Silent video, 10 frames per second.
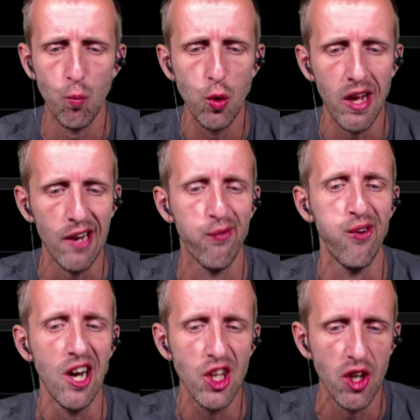would
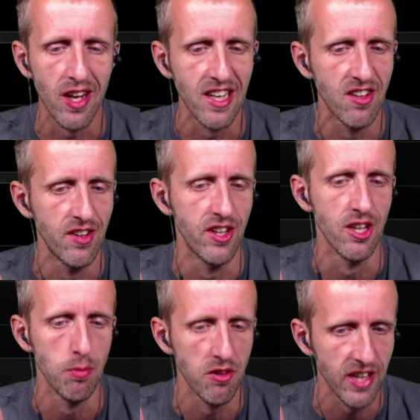advise you ladies and gentlemen